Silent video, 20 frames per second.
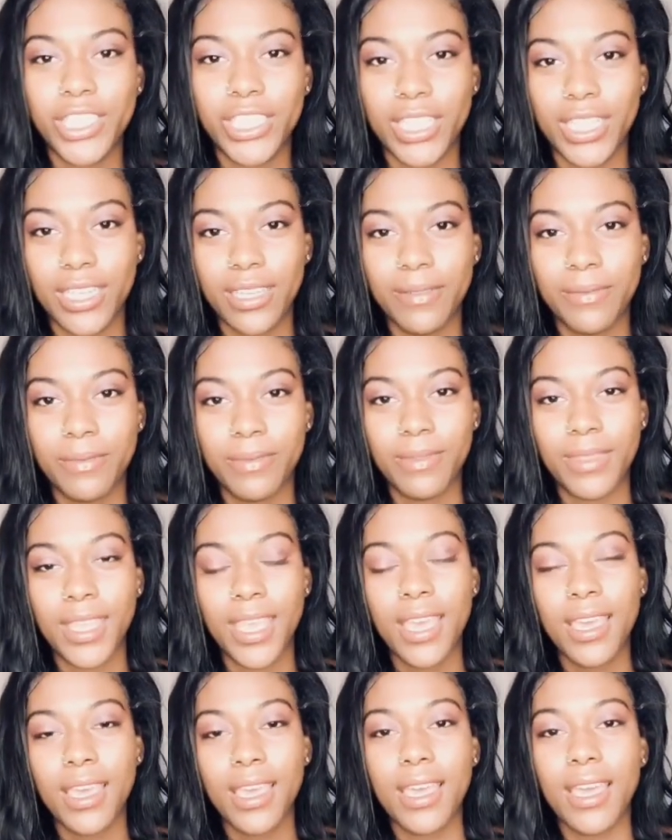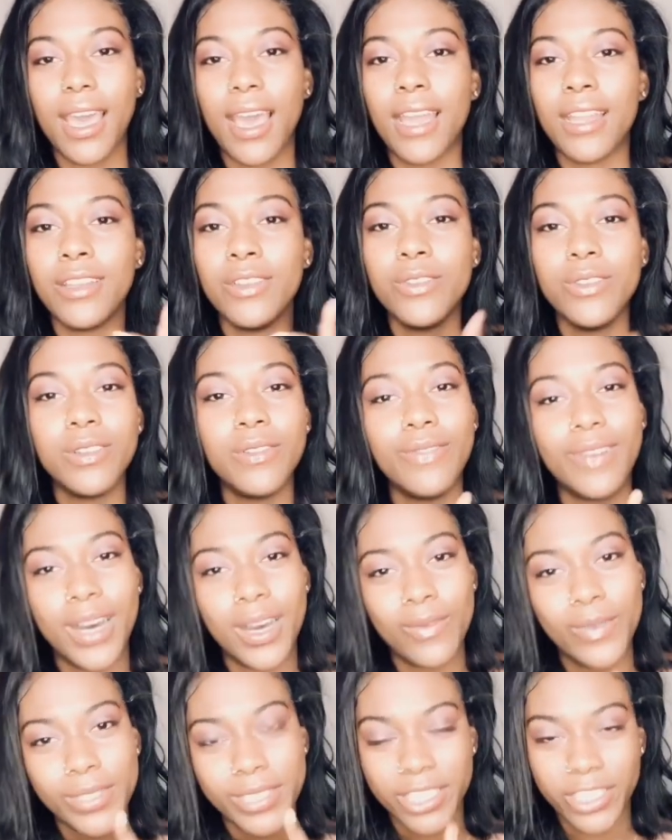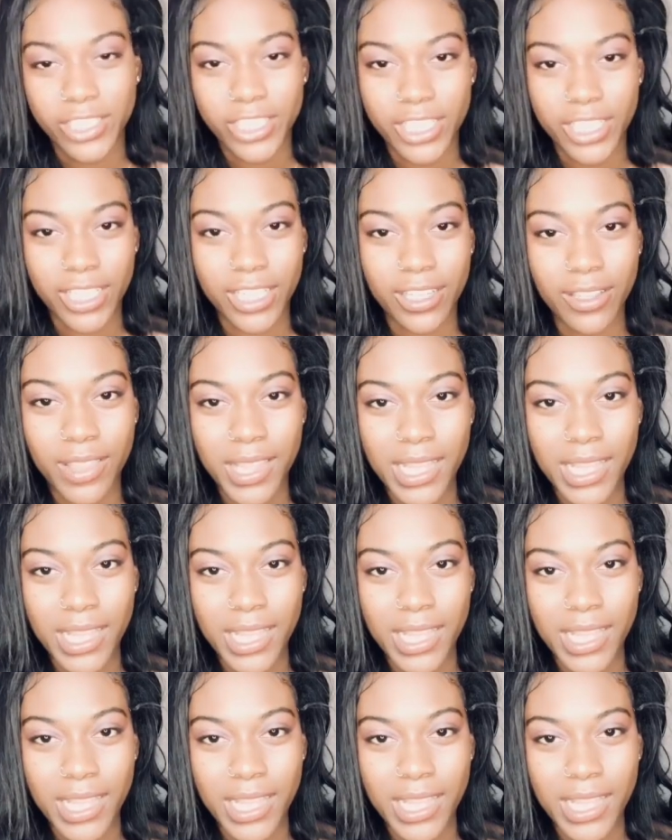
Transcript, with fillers: shit. I knew Devon wasn't shit,